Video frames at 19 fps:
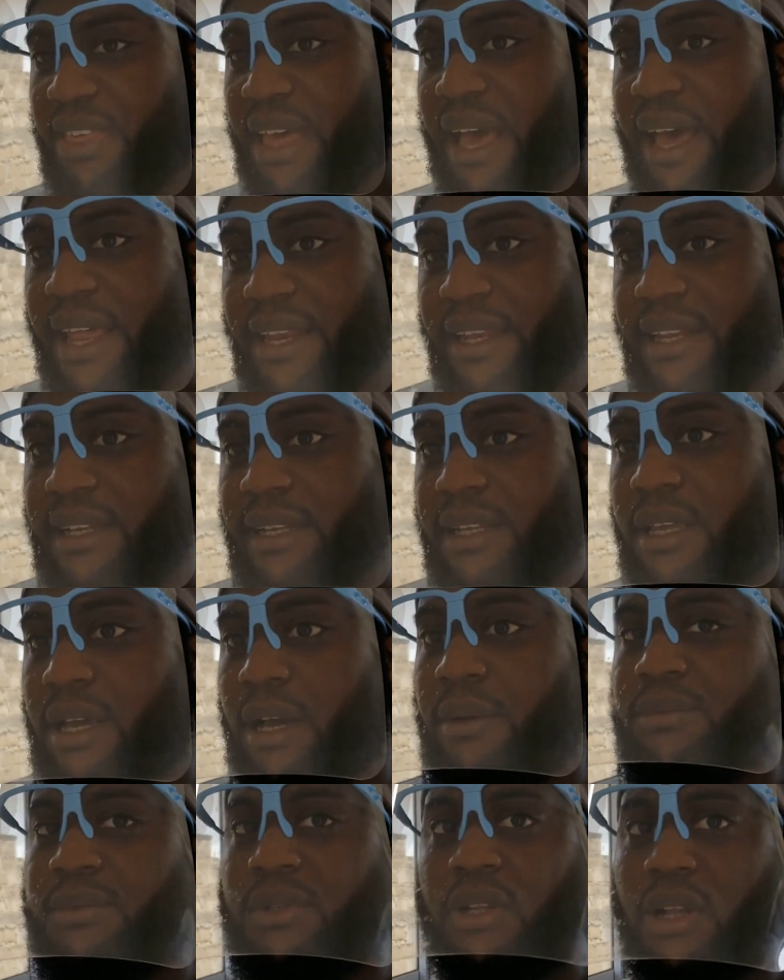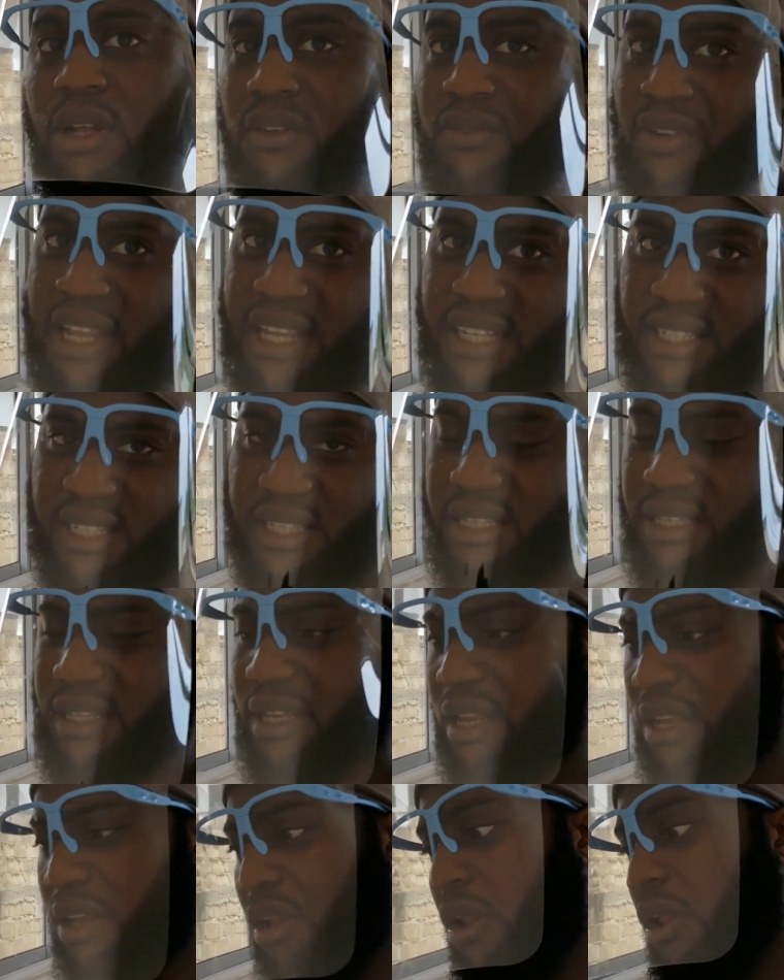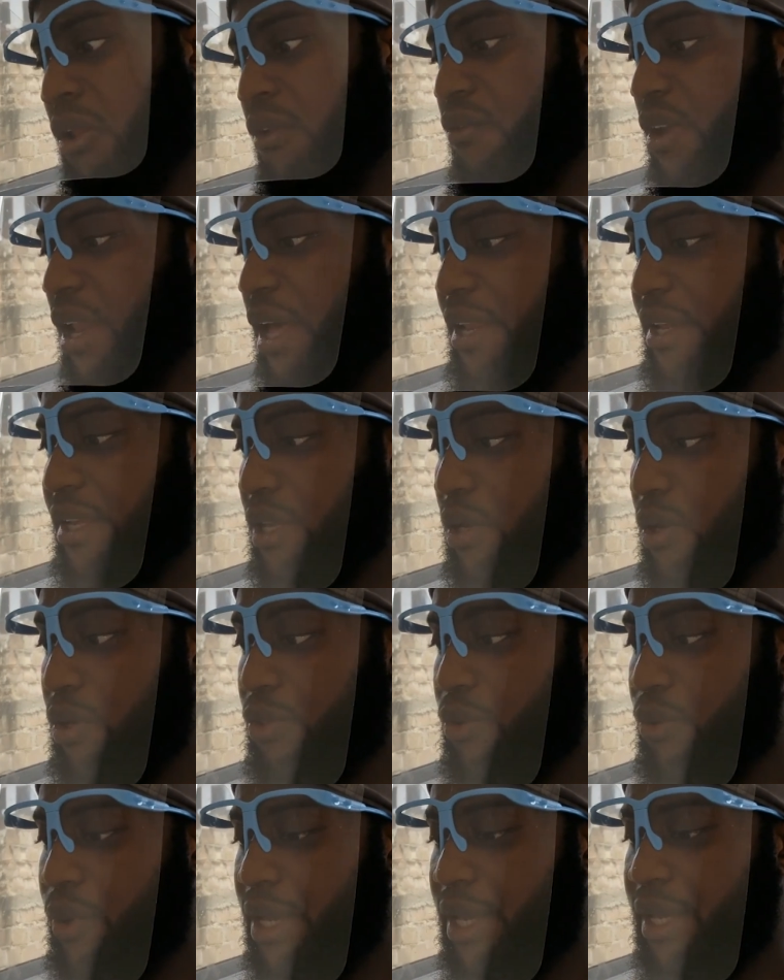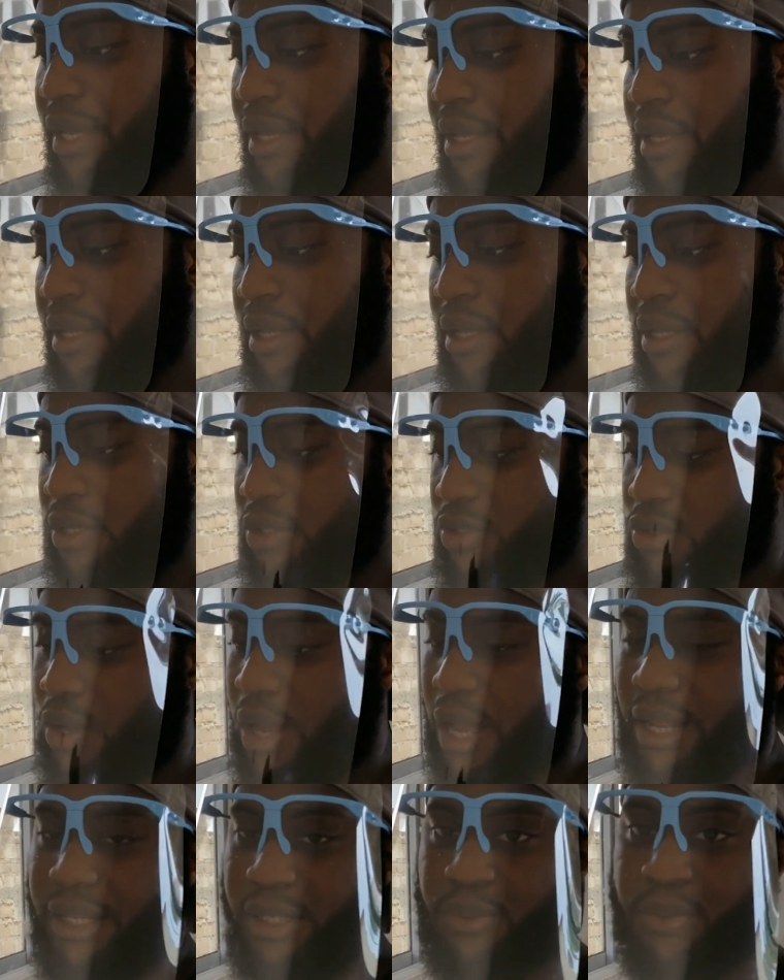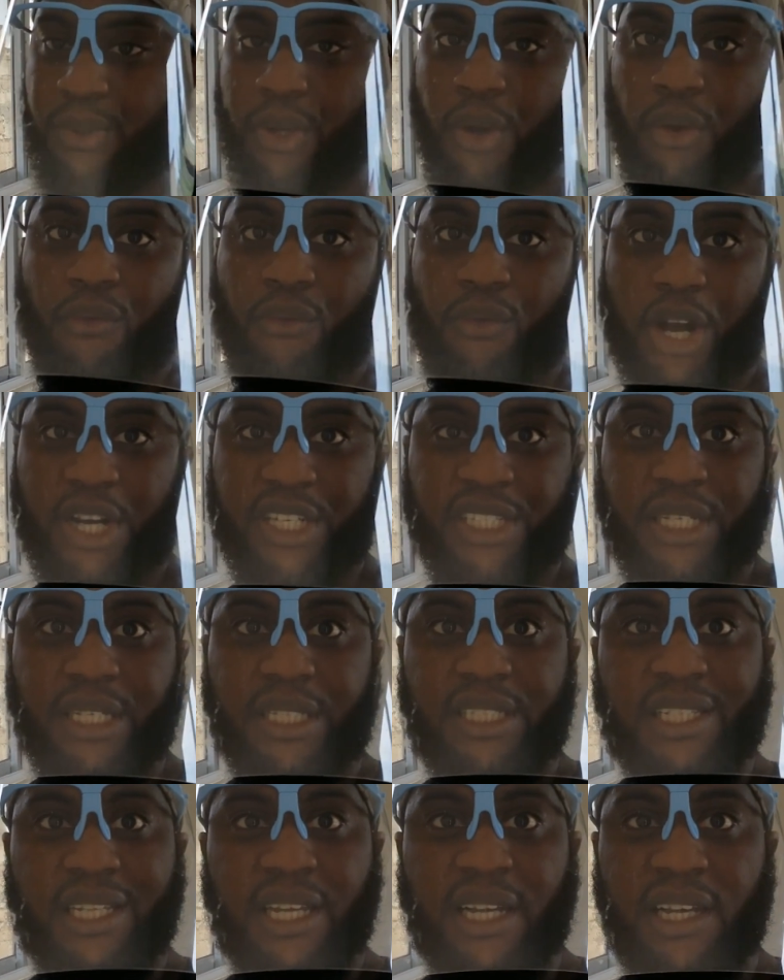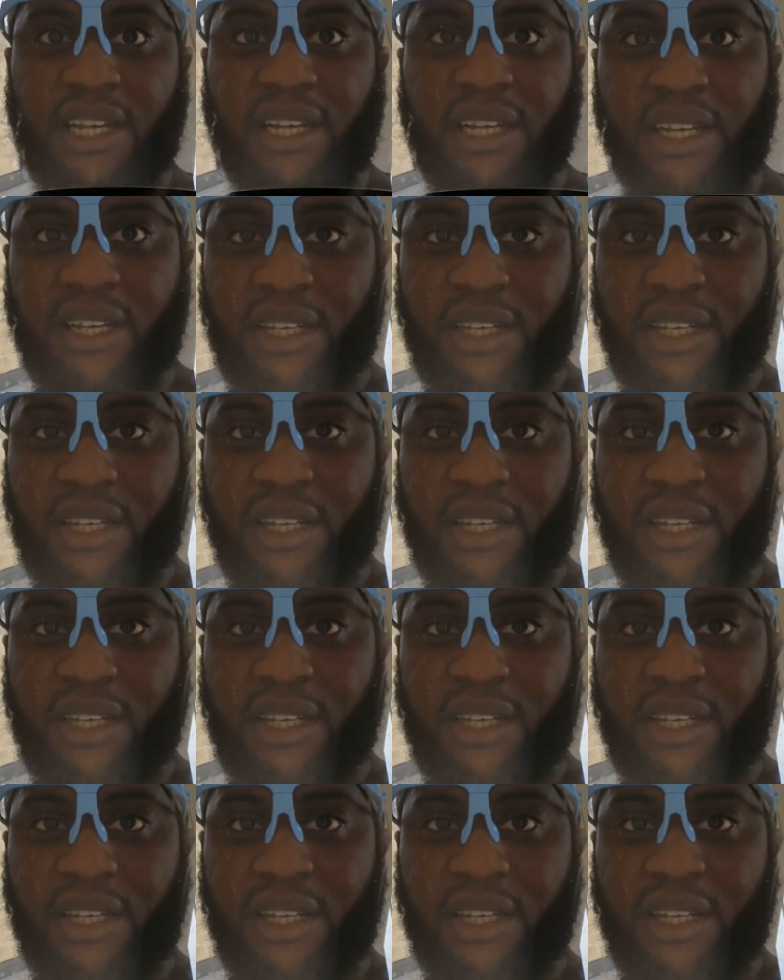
that comes a lot of lesson and a lot of learning along the way. So at least we don't rush into